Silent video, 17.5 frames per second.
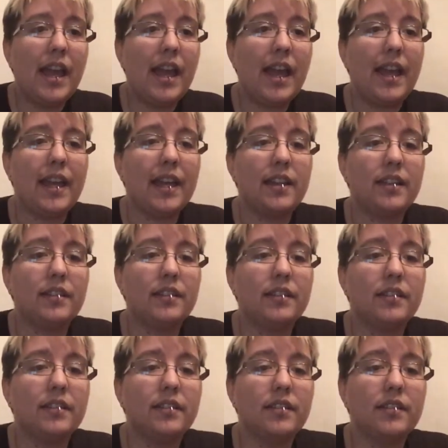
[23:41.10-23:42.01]

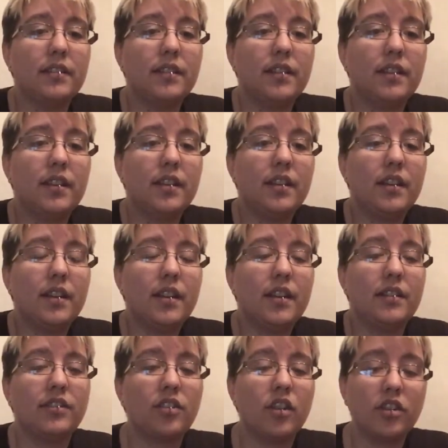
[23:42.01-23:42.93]
And
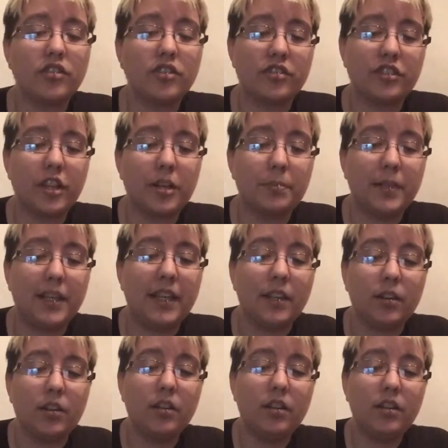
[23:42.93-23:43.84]
it's not just up
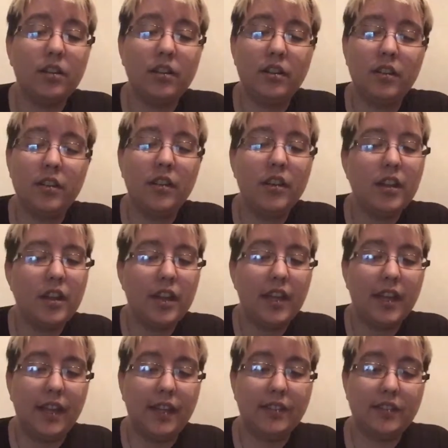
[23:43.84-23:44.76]
here,
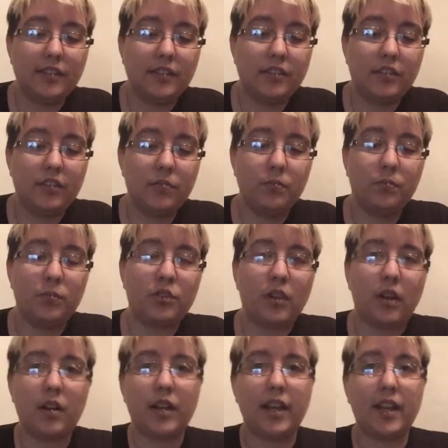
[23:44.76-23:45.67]
it's
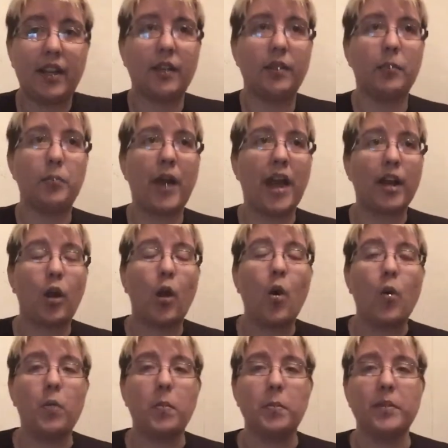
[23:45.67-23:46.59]
starting back
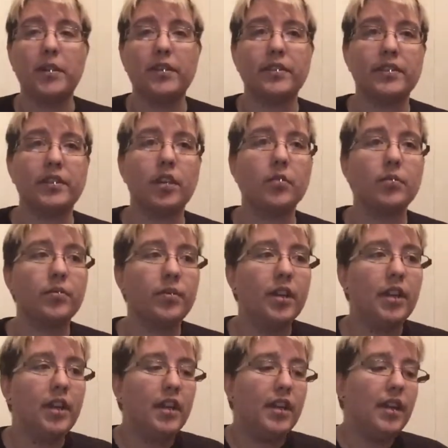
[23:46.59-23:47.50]
home and stuff.
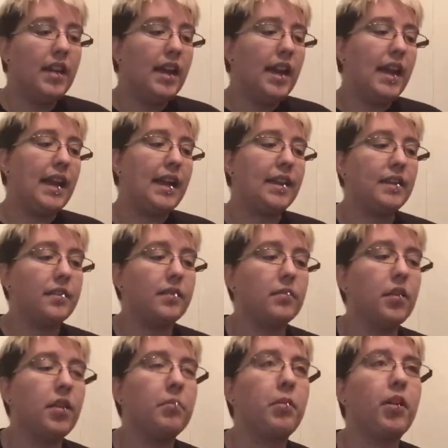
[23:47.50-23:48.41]

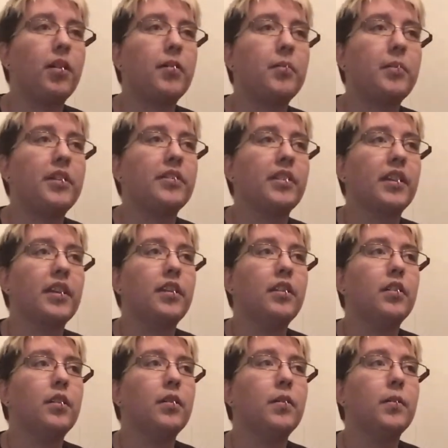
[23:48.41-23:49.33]
And a part of me is like,
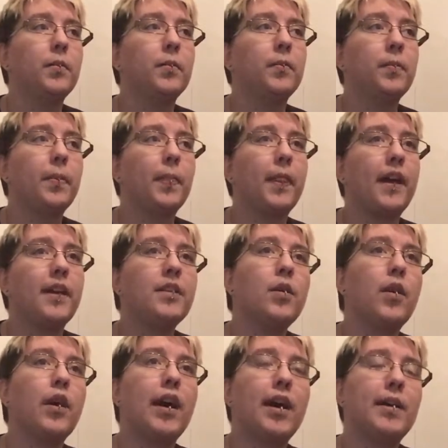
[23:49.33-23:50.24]
I
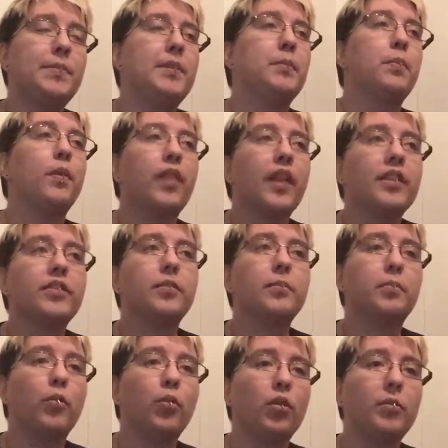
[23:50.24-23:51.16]
know I have people that
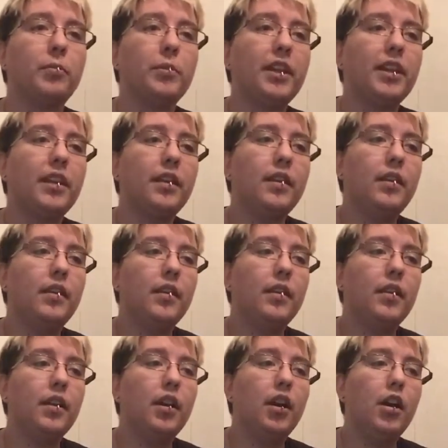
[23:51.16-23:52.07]
support me,
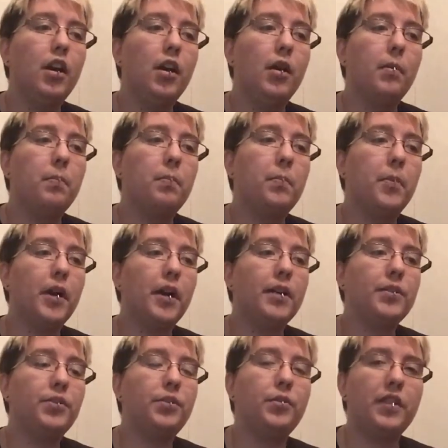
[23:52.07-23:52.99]

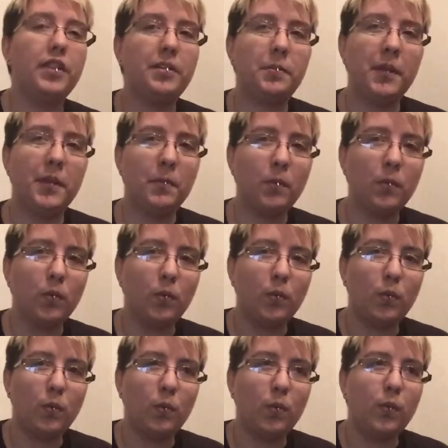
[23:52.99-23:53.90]
but do these people
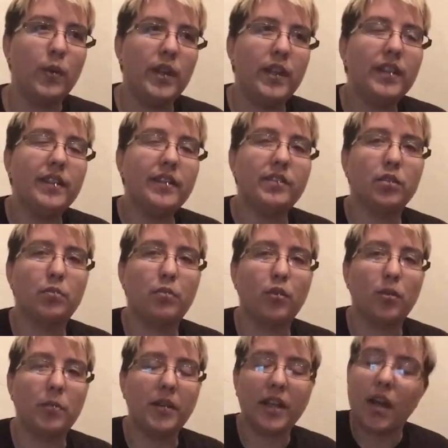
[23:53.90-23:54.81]
really support me?